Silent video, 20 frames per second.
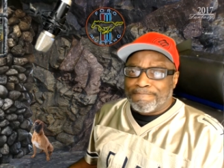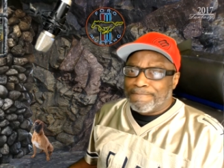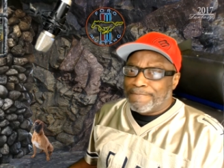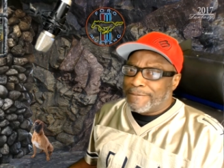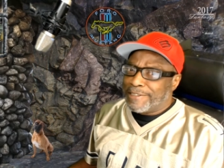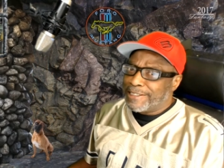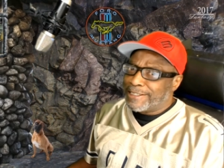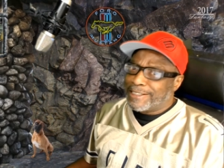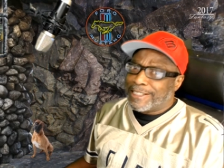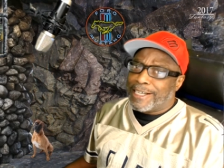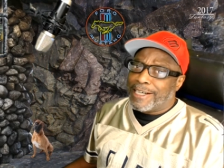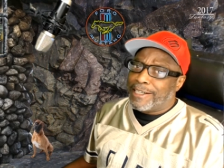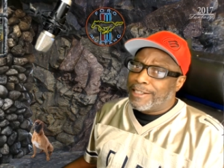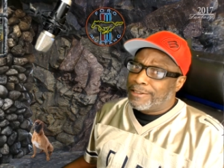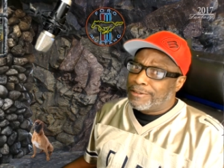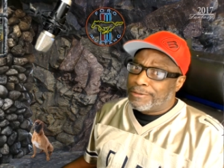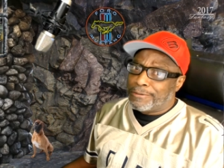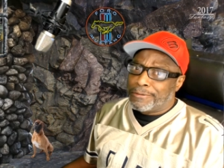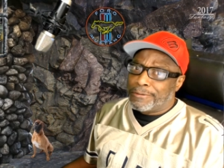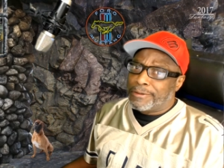this guy
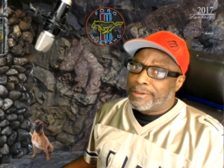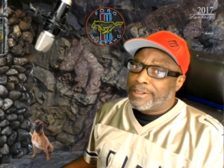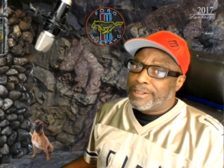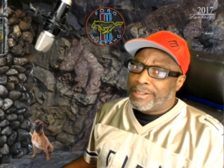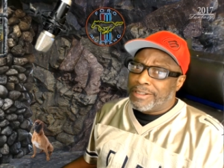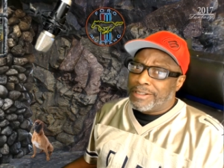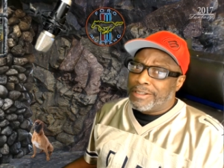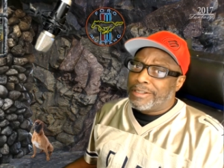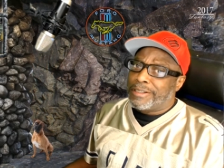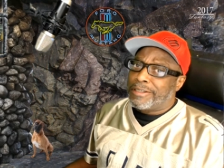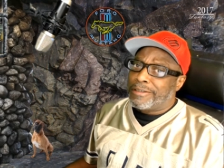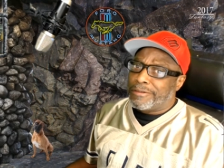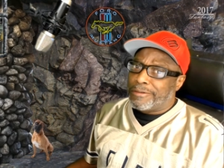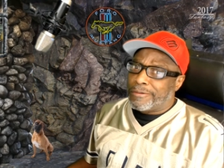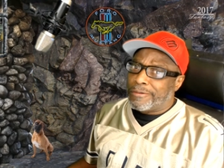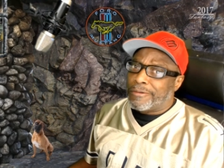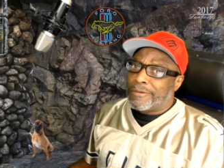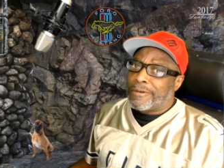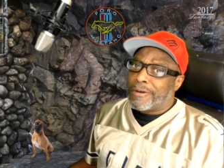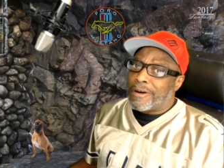has really hit
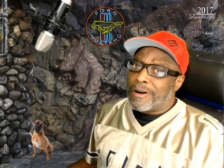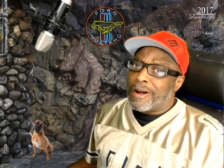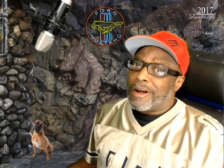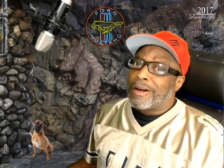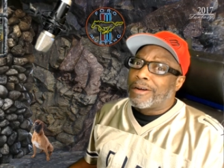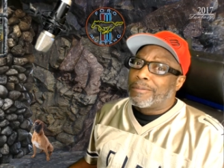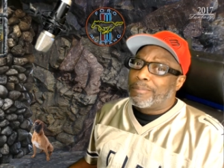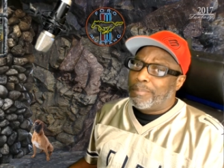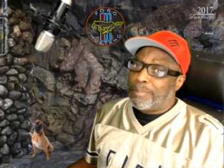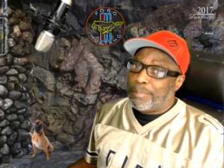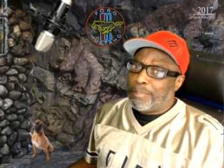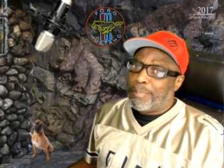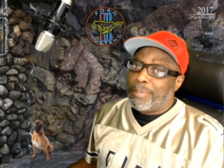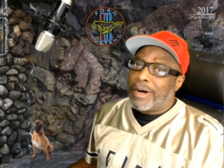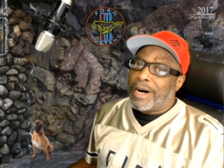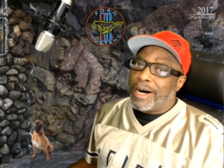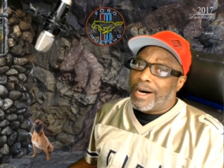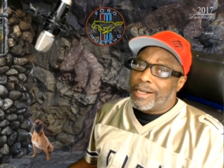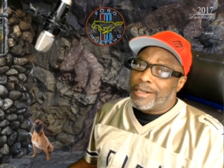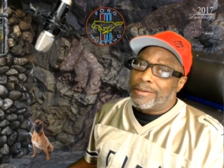rock
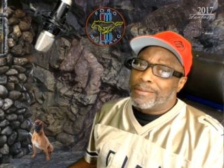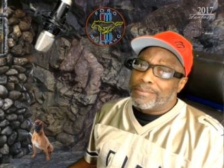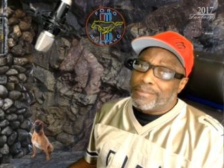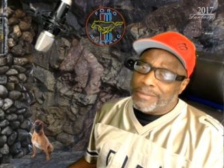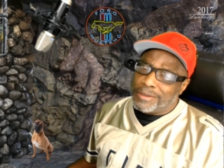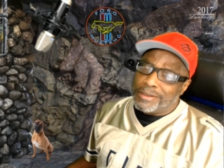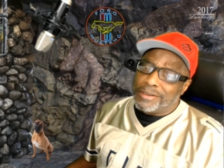bottom.